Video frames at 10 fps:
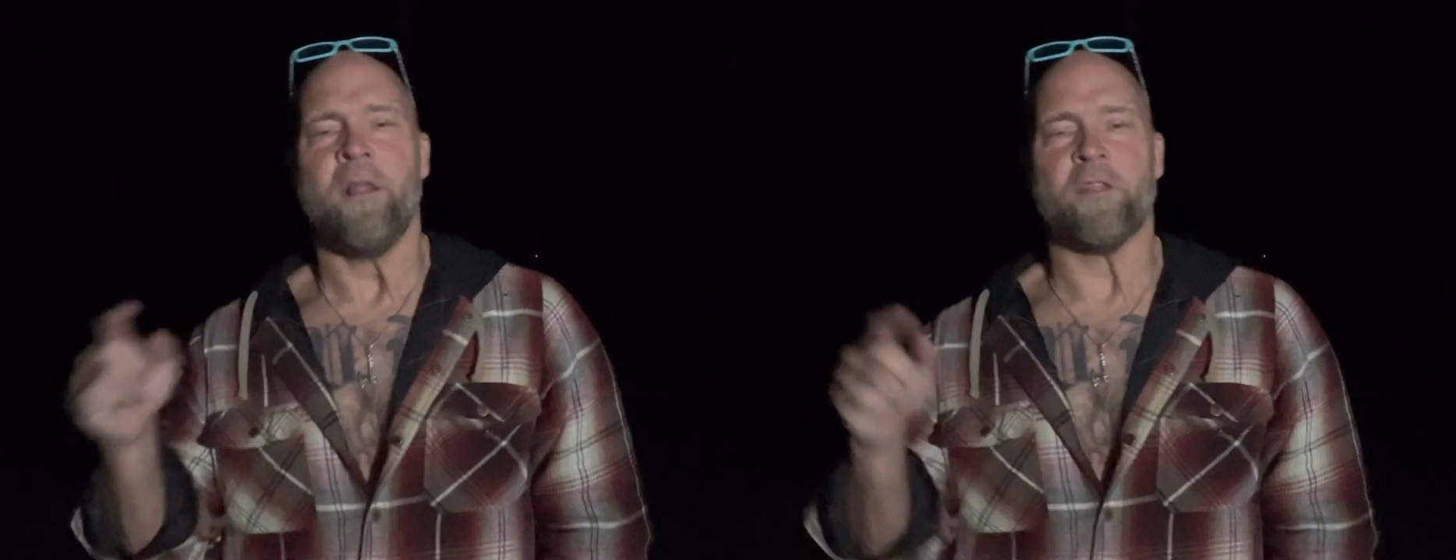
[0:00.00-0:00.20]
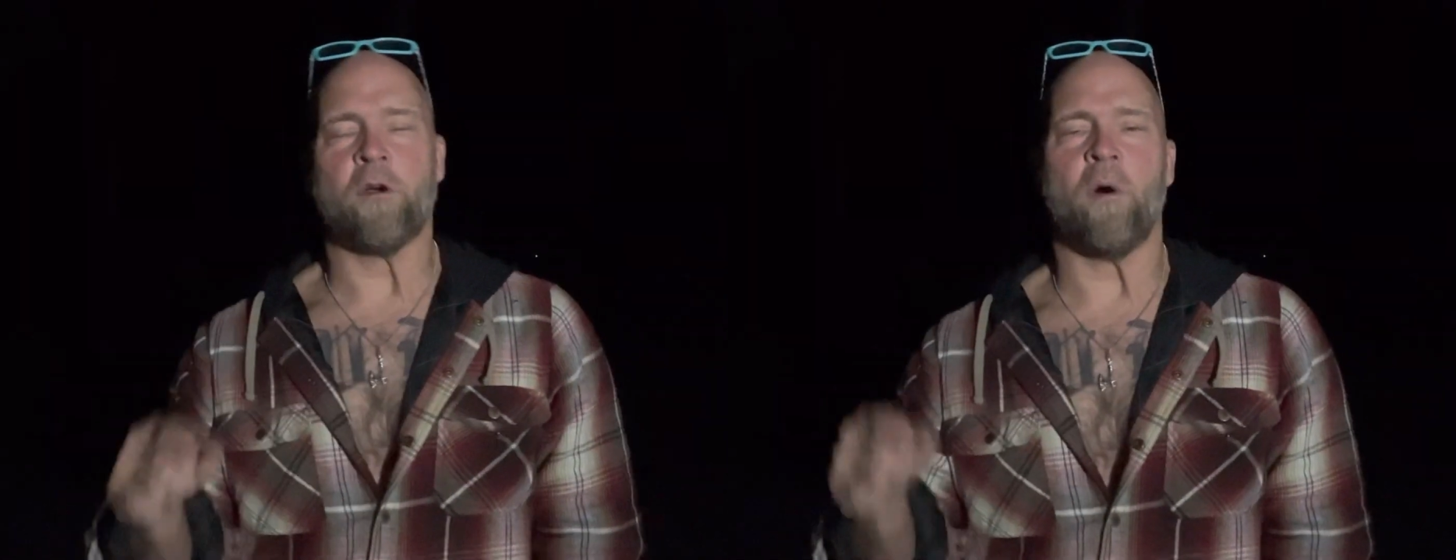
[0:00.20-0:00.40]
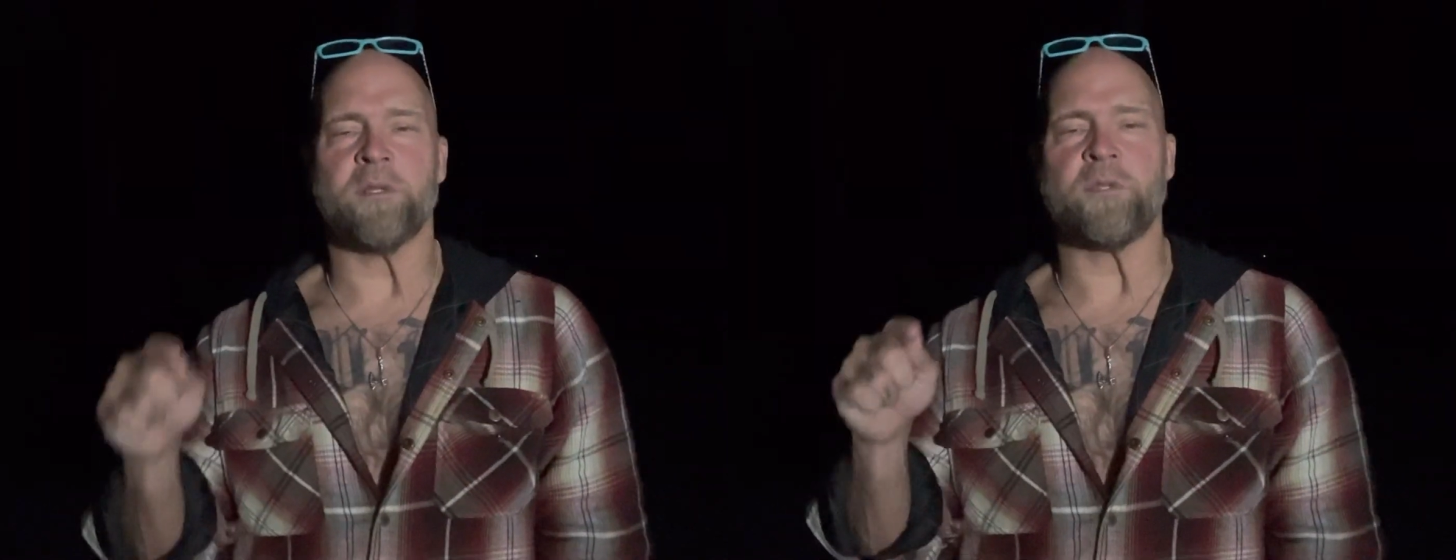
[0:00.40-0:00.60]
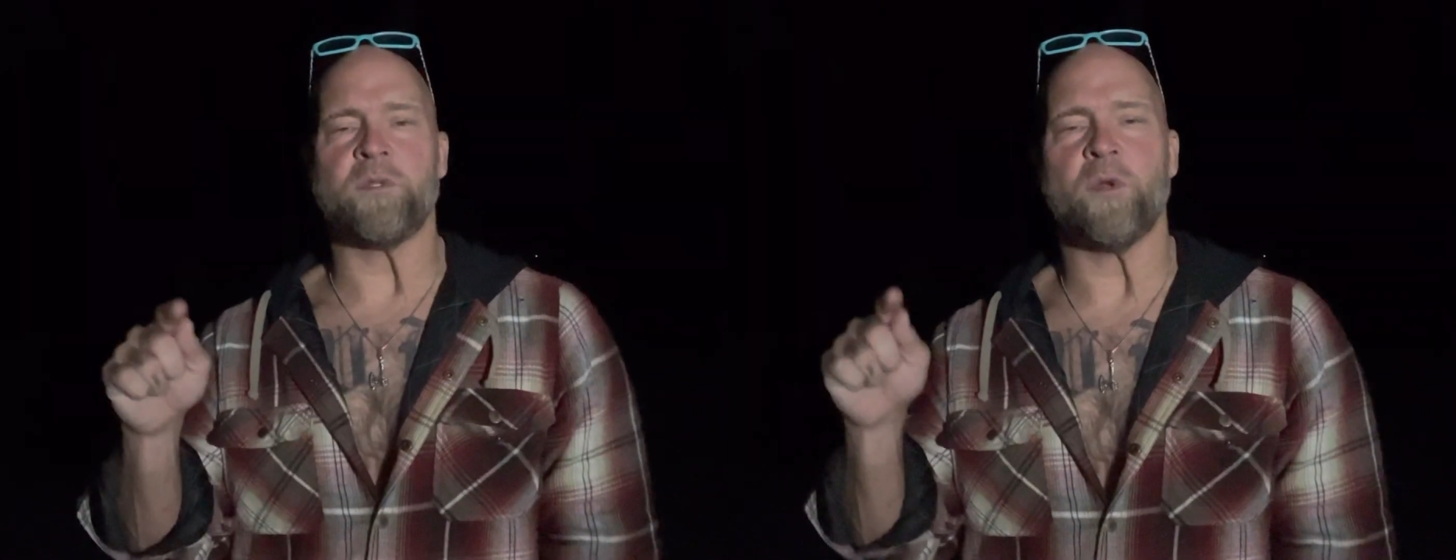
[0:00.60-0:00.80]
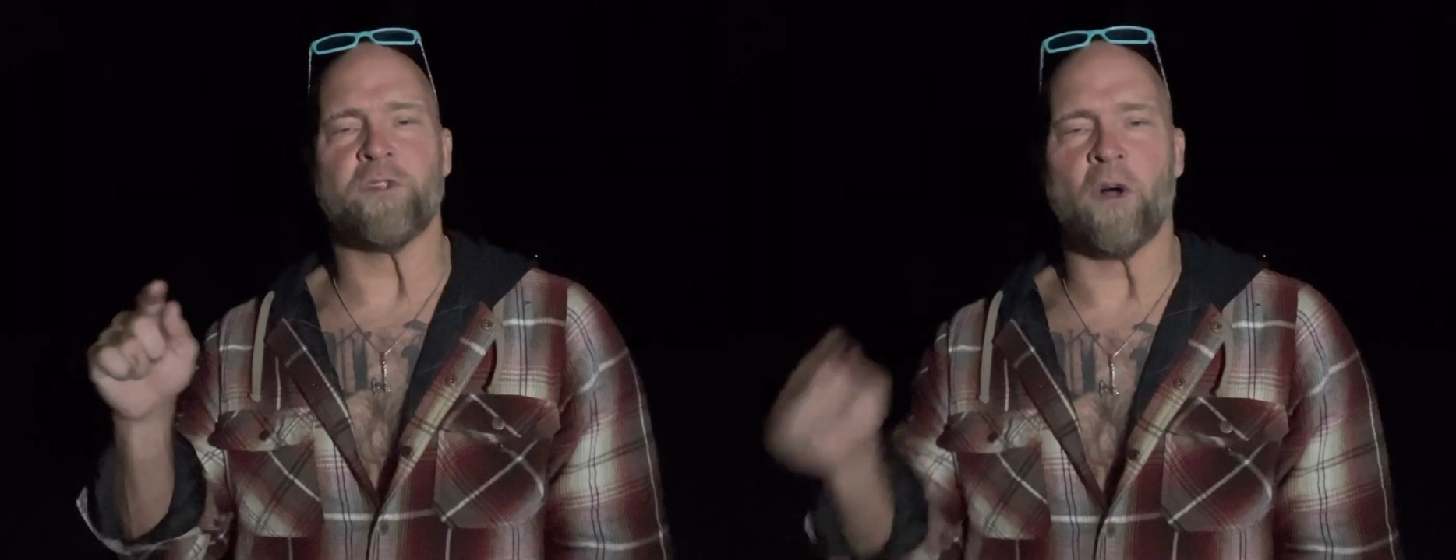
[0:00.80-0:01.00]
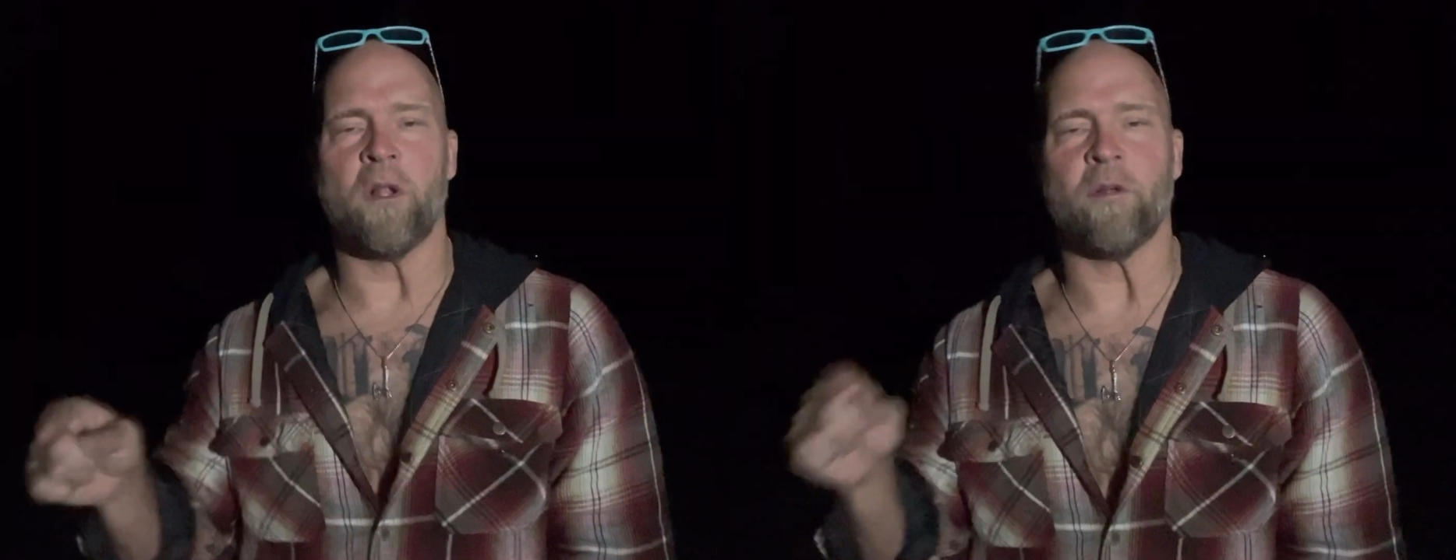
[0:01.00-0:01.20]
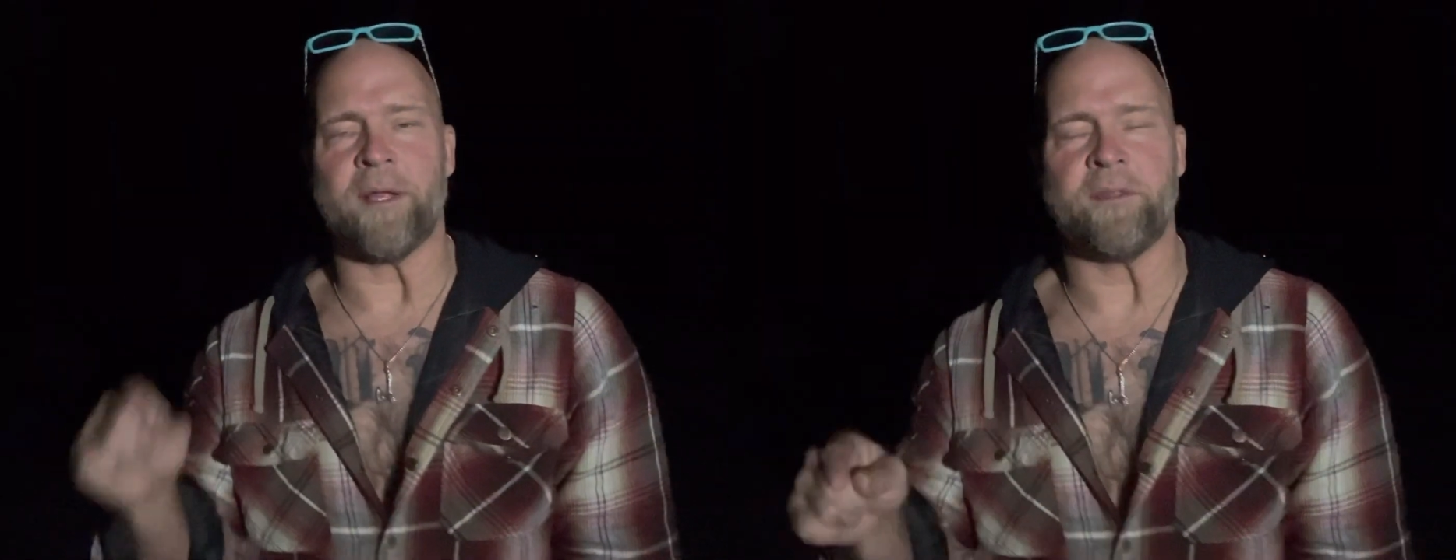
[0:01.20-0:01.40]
that causes you to tolerate